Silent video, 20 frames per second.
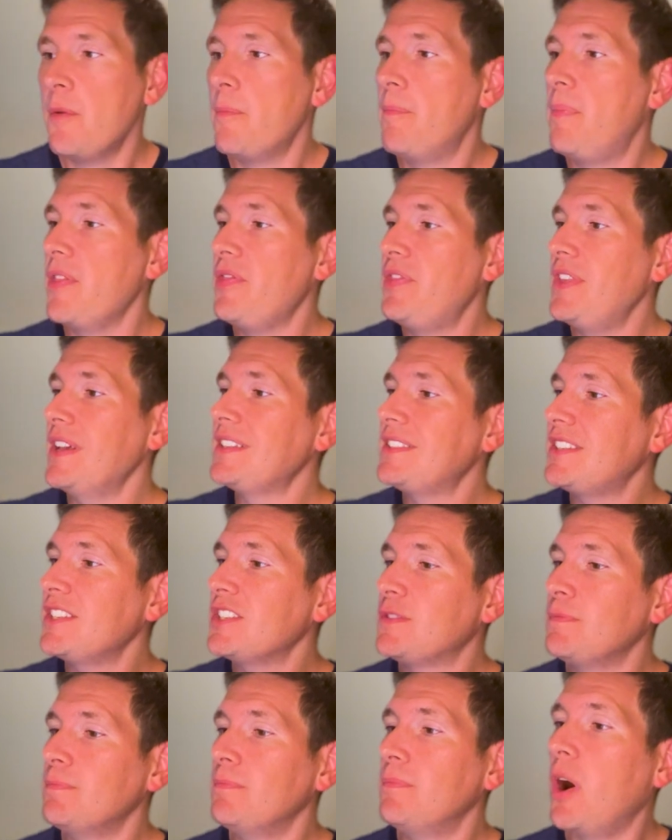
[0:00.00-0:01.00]
But this
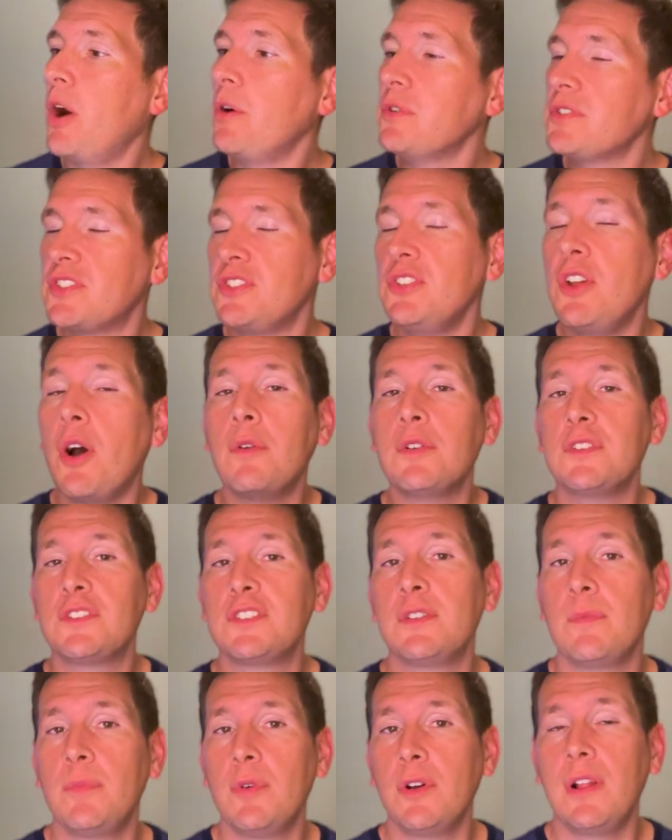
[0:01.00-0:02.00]
is most
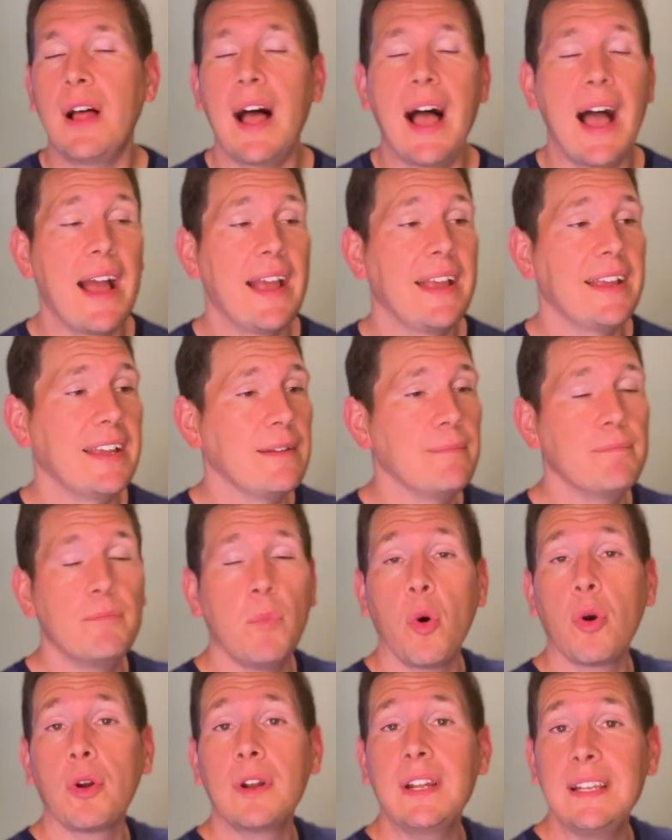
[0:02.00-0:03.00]
noticeable in
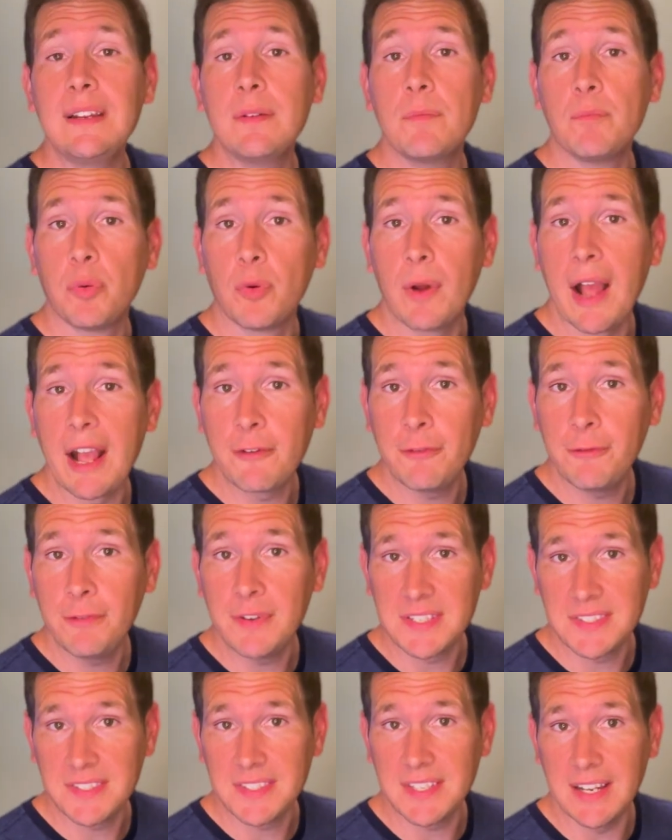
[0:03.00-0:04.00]
morning
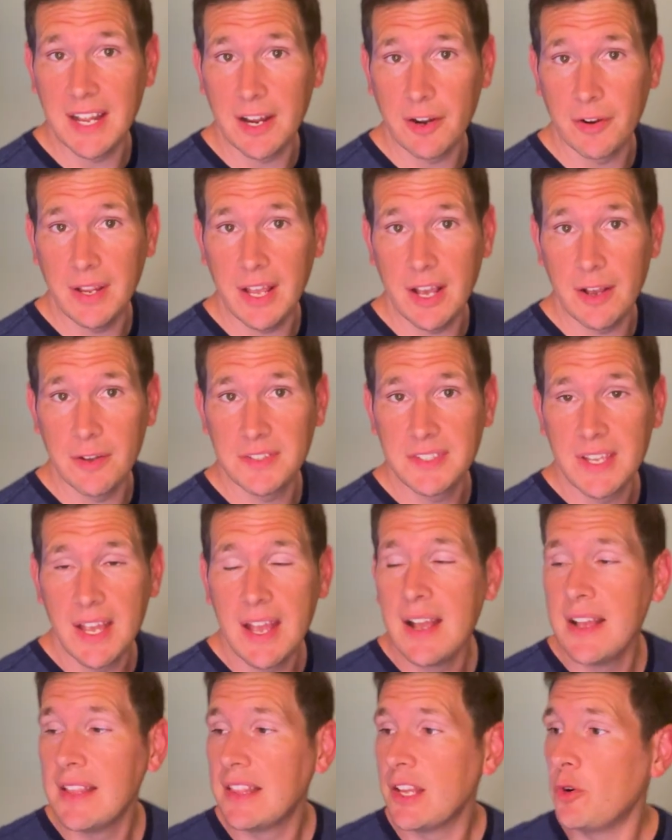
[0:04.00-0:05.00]
breakfast scenarios.
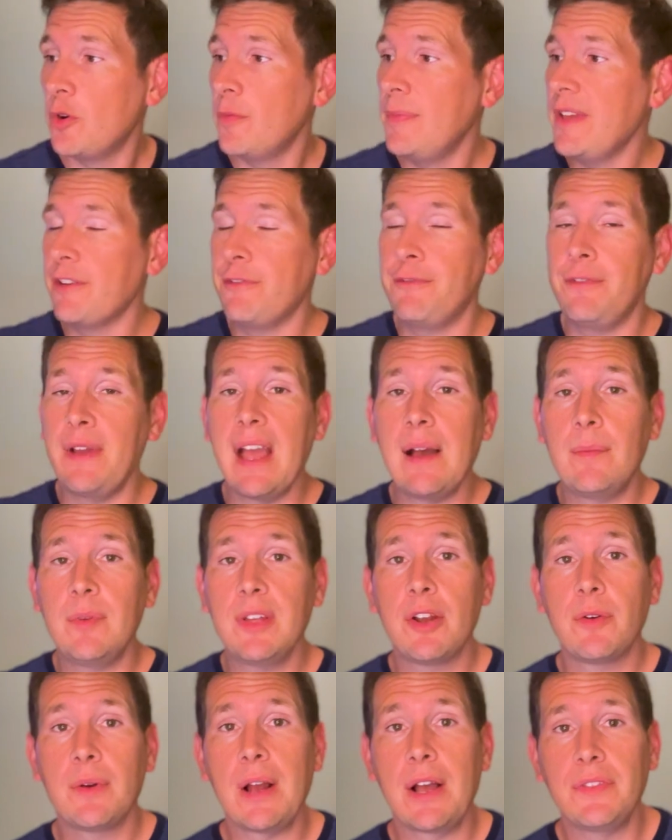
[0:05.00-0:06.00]
There will be a
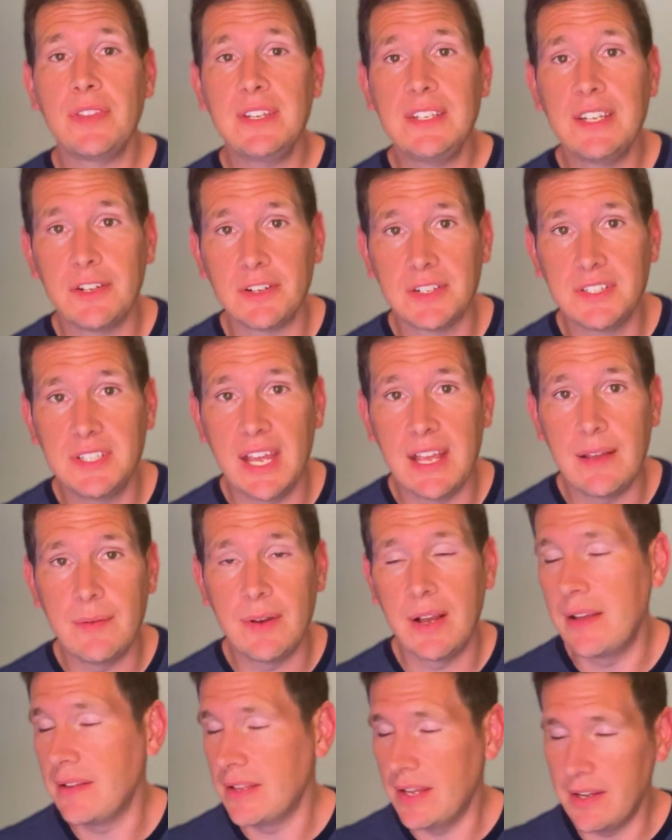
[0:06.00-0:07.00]
family around the dinner table,
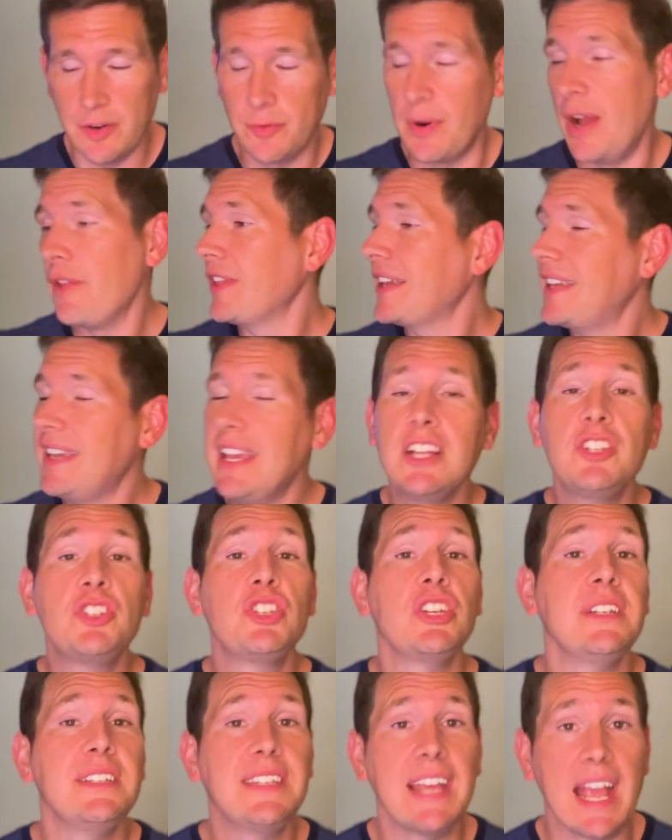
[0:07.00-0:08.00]
around the
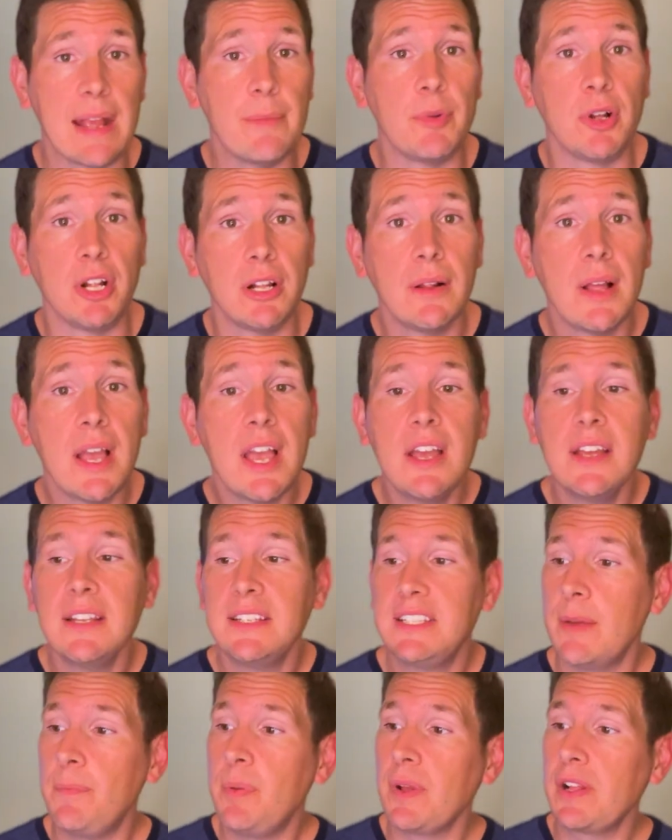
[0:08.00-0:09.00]
kitchen table.
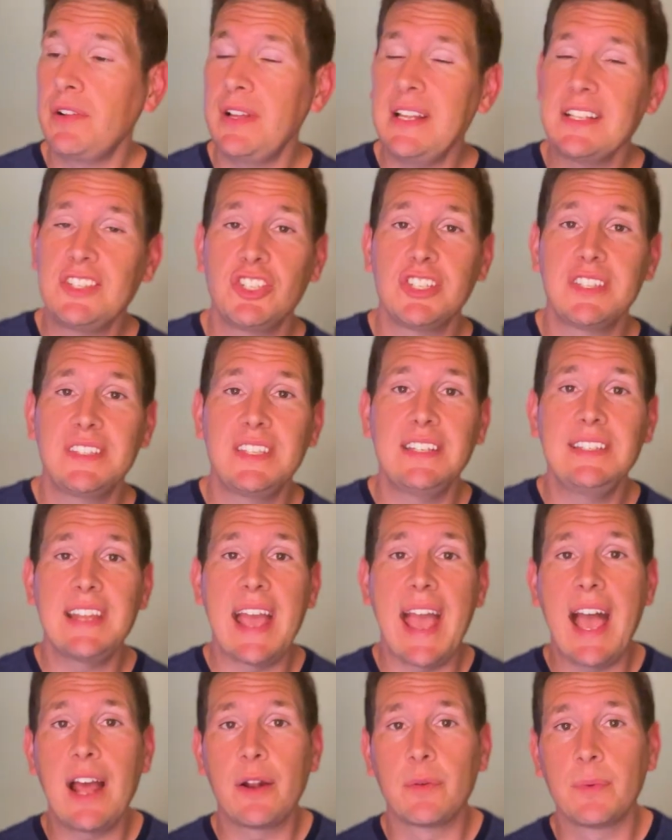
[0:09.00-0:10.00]
Typically, it's just the
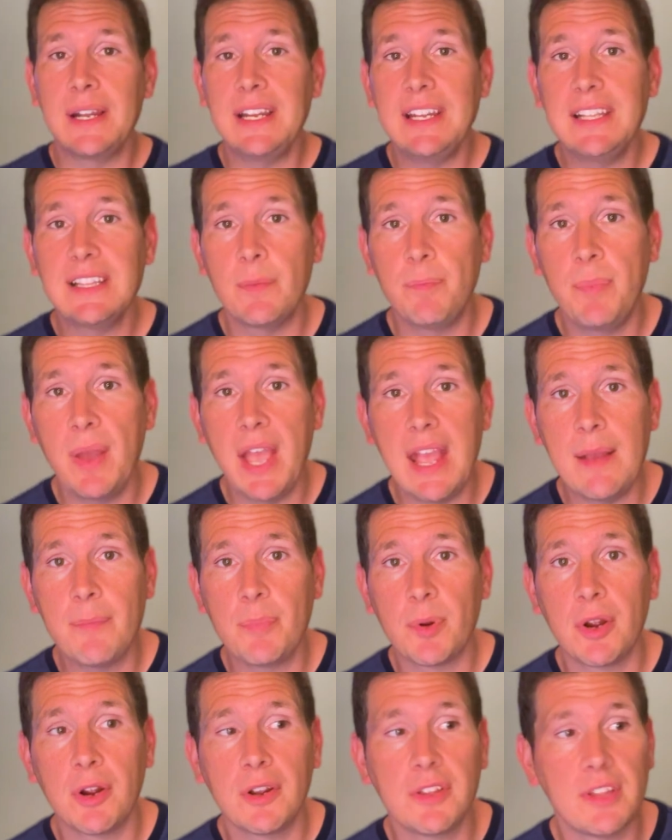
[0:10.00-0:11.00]
dad reading the
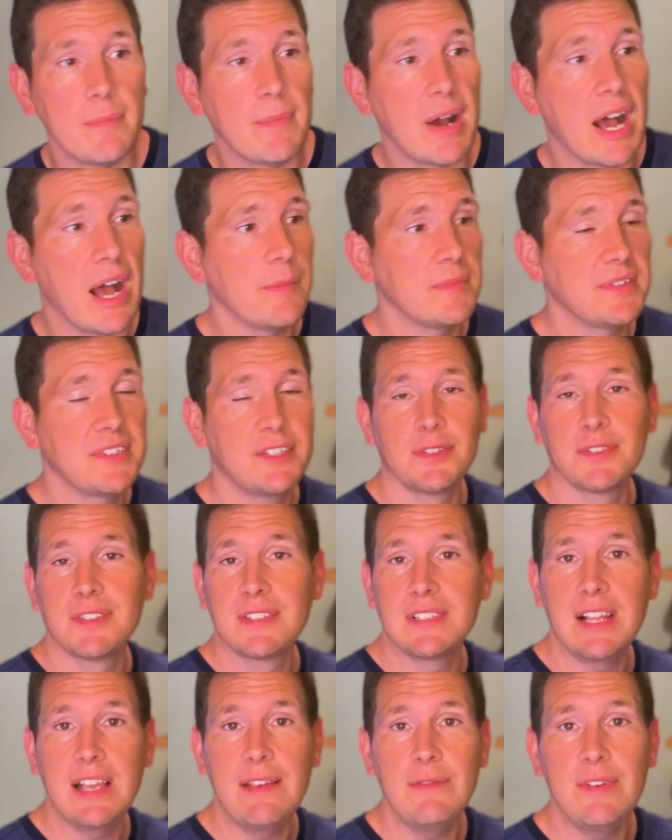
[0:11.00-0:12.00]
paper, the mom still
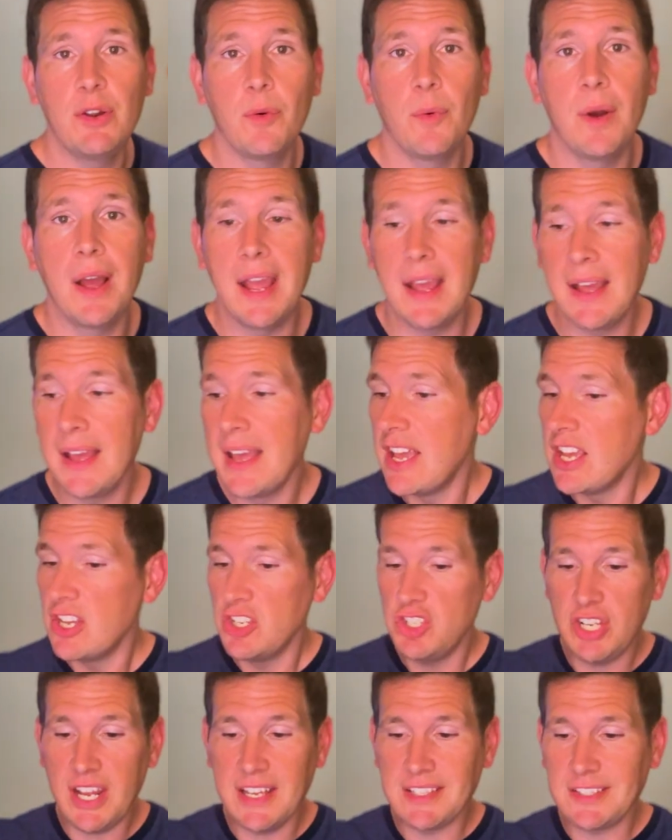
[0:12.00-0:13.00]
slaving away.
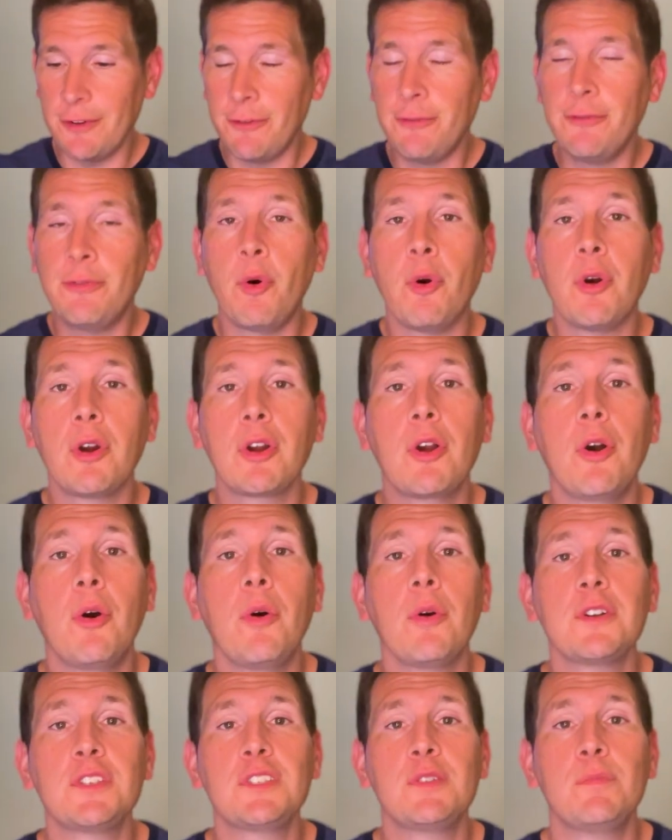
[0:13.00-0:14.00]
She has a
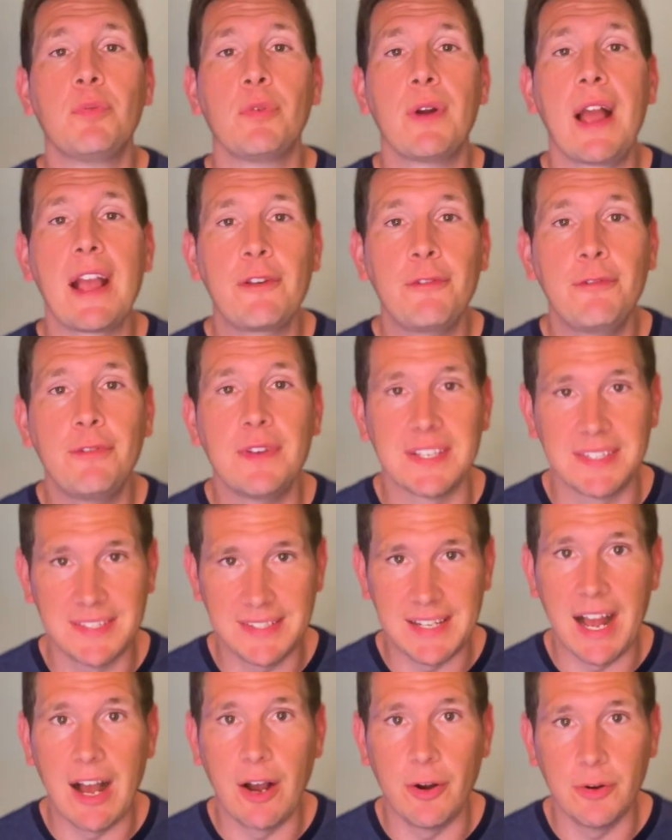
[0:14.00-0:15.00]
four-course
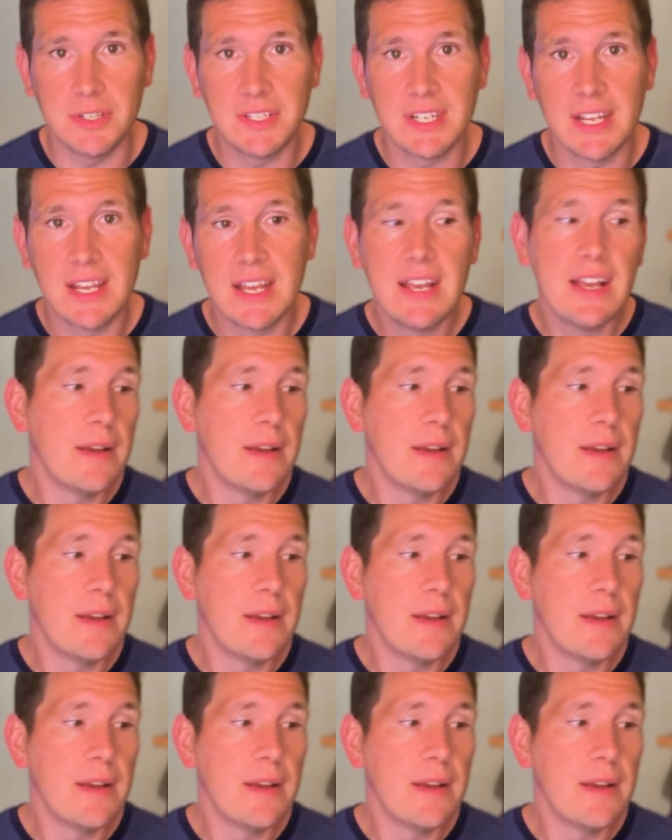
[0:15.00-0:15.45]
breakfast out.